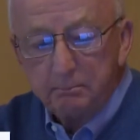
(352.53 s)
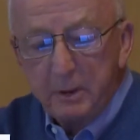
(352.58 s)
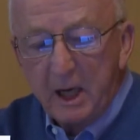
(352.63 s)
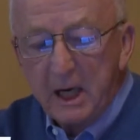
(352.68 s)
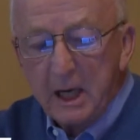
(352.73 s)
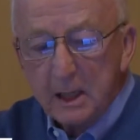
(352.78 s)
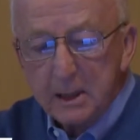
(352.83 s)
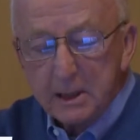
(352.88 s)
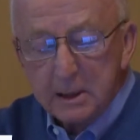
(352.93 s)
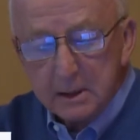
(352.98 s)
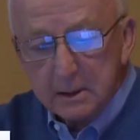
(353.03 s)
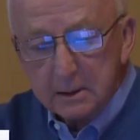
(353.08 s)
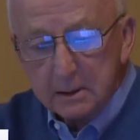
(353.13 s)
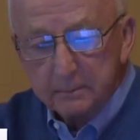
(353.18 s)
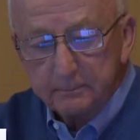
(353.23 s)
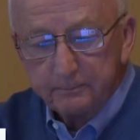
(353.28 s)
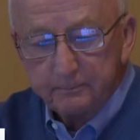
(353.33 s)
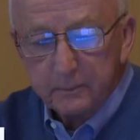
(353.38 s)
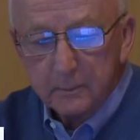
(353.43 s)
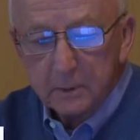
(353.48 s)
But
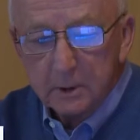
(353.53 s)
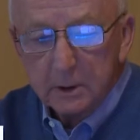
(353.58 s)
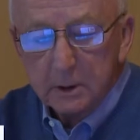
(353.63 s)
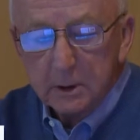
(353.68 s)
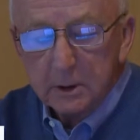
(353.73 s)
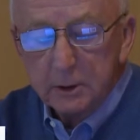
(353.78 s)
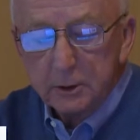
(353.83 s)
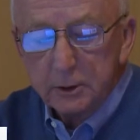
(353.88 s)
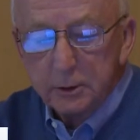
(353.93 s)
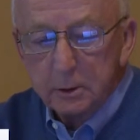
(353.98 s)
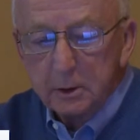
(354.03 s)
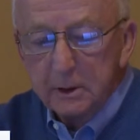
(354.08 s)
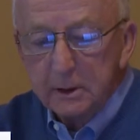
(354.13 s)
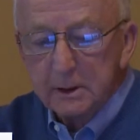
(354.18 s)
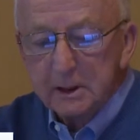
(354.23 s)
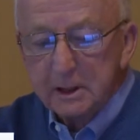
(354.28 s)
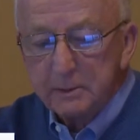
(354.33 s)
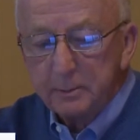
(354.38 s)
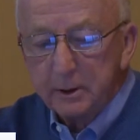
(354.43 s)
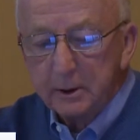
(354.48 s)

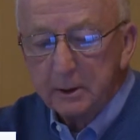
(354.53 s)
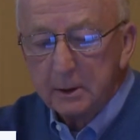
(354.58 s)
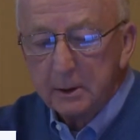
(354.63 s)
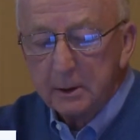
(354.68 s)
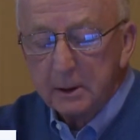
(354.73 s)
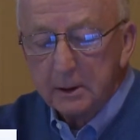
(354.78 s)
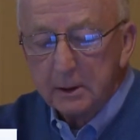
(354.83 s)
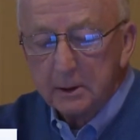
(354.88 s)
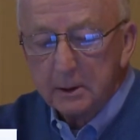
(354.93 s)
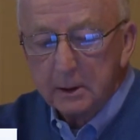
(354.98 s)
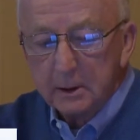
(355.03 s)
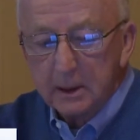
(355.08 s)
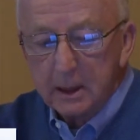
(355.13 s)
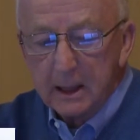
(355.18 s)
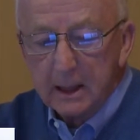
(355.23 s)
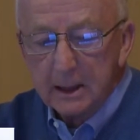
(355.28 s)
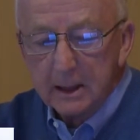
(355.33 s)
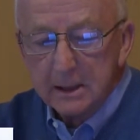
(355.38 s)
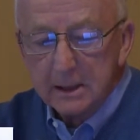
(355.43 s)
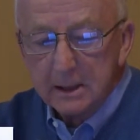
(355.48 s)
during this period in the
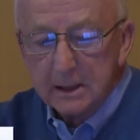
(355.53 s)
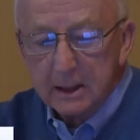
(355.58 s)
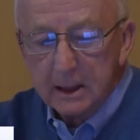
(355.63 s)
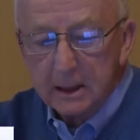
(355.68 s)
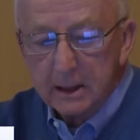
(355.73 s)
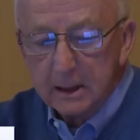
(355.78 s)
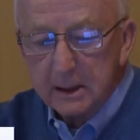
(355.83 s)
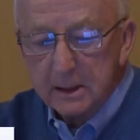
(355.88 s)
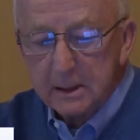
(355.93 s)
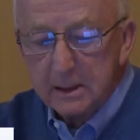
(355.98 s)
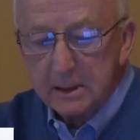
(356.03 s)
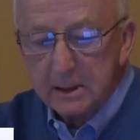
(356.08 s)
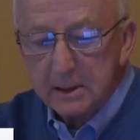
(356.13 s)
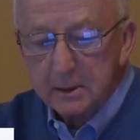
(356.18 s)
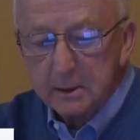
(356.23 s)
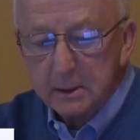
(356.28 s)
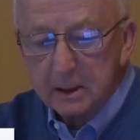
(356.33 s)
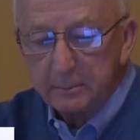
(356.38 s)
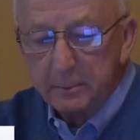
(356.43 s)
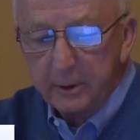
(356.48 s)
United States,
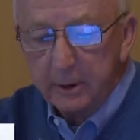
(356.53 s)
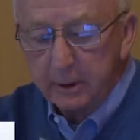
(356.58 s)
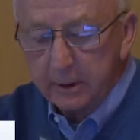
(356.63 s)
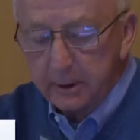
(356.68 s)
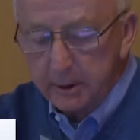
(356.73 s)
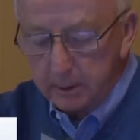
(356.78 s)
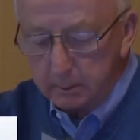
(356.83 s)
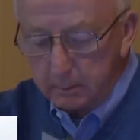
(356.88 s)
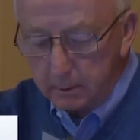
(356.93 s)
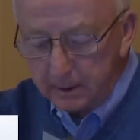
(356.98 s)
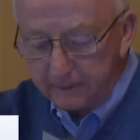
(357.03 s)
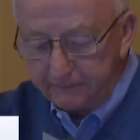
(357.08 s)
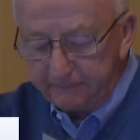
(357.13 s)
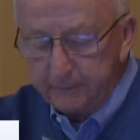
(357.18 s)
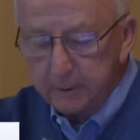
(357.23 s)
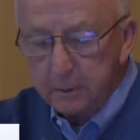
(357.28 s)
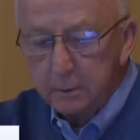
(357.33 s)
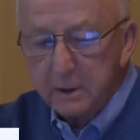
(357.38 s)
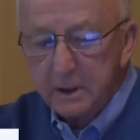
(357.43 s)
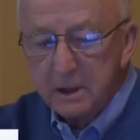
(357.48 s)
this early period, there were a
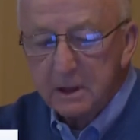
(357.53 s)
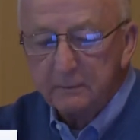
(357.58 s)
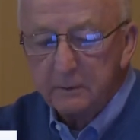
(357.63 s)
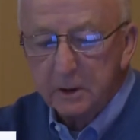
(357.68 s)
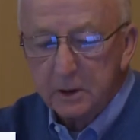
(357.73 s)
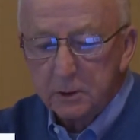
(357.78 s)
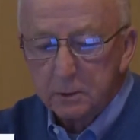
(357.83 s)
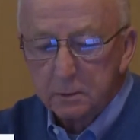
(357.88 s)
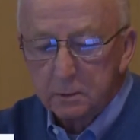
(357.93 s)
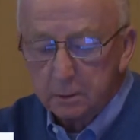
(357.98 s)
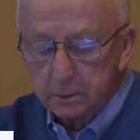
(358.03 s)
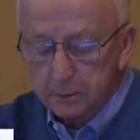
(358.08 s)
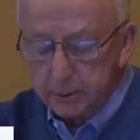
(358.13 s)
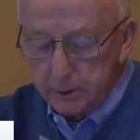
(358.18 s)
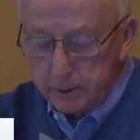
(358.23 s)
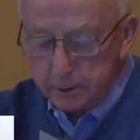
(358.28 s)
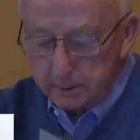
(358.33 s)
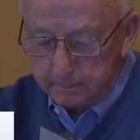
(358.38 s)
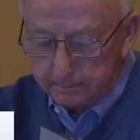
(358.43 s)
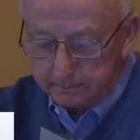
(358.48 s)
few
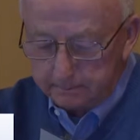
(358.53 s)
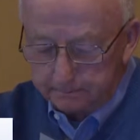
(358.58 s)
individuals,